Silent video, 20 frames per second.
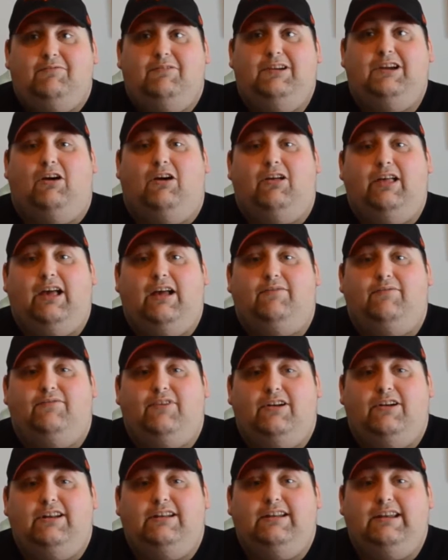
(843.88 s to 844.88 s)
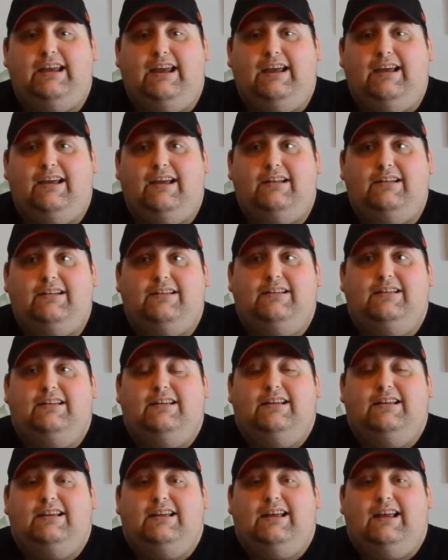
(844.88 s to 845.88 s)
We all had fun in the end,
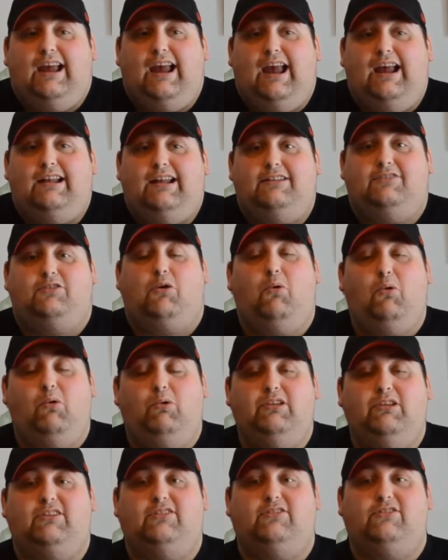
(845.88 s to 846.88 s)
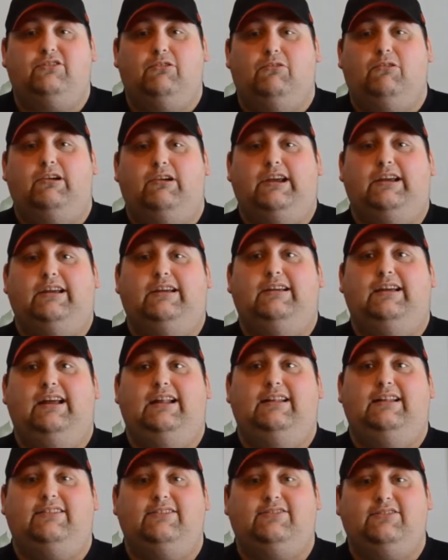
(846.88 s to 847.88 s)
and it told a story.
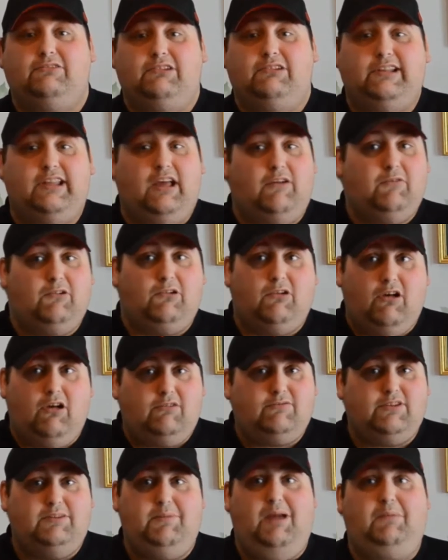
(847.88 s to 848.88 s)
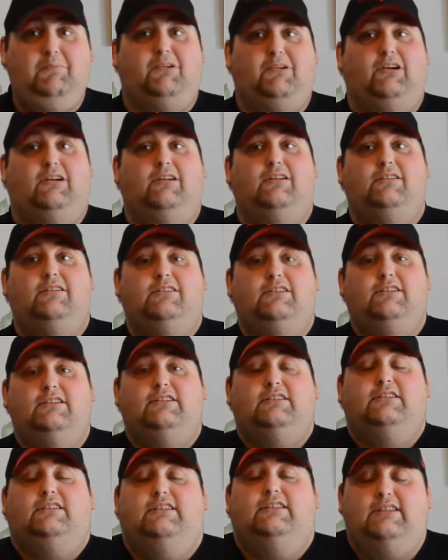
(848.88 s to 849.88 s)
And it's a story that we'll all remember.
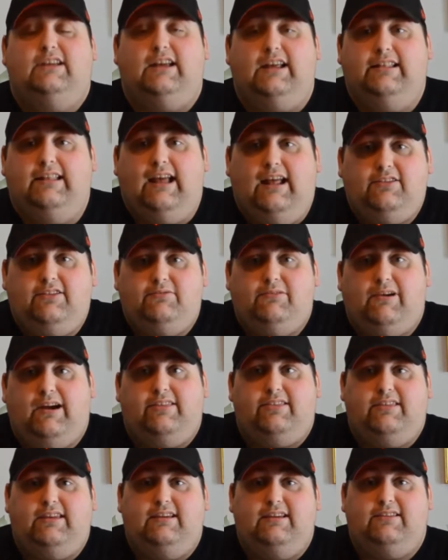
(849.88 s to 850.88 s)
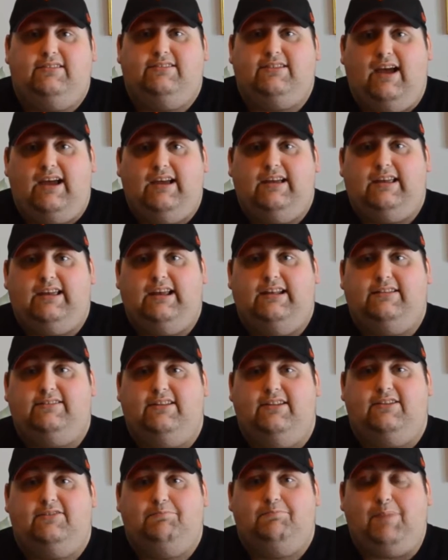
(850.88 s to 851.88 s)
And that's where I think Xia hits
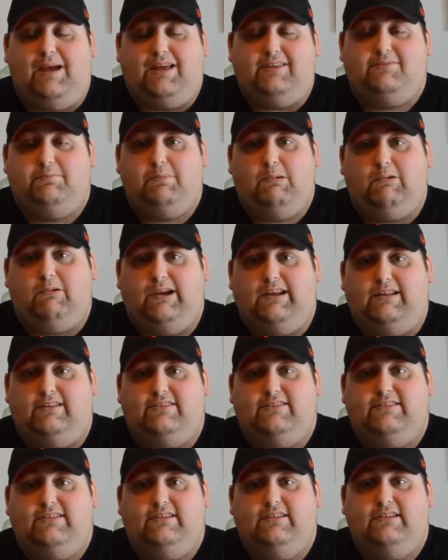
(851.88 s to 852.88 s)
its best points.